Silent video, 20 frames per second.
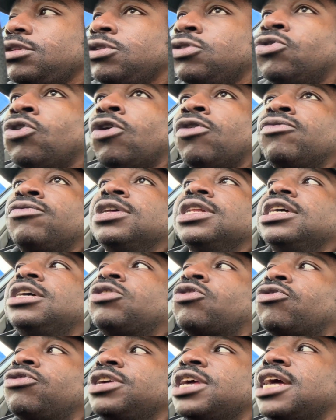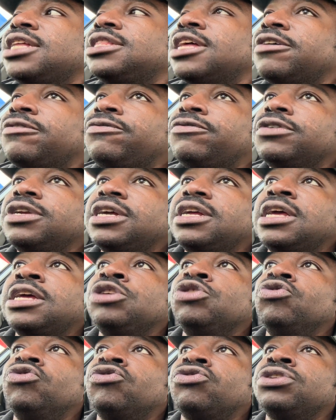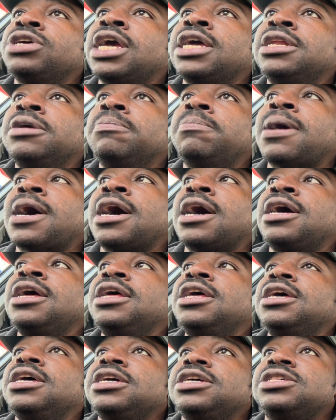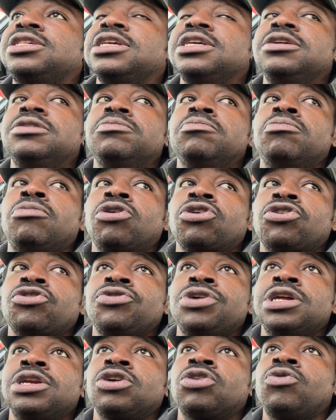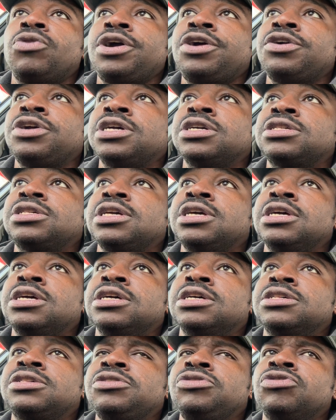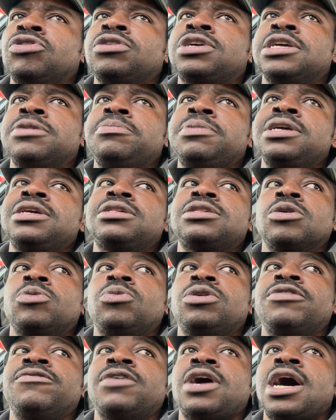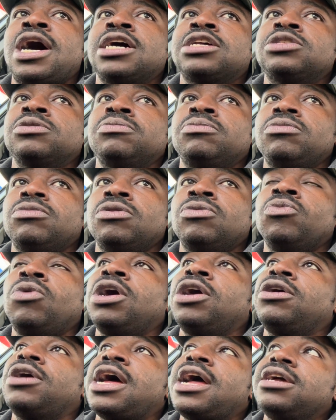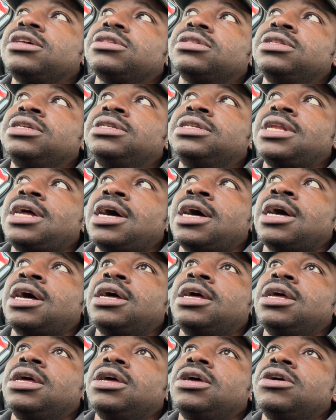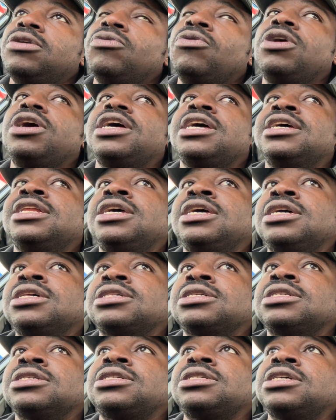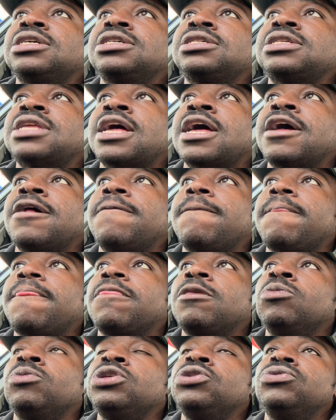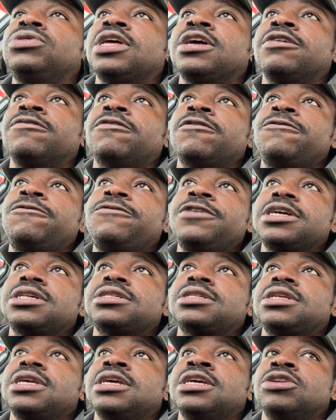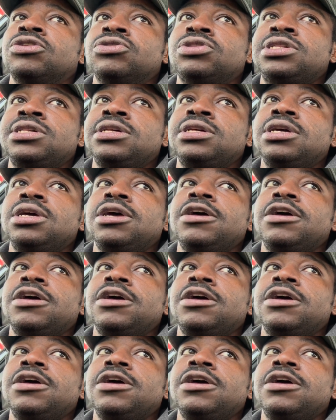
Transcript: or really create that footing and you create it by see mercury in aquarius is you know can be somewhat of an oxymoron well actually nah well it is in the sense that when you think of a fixed energy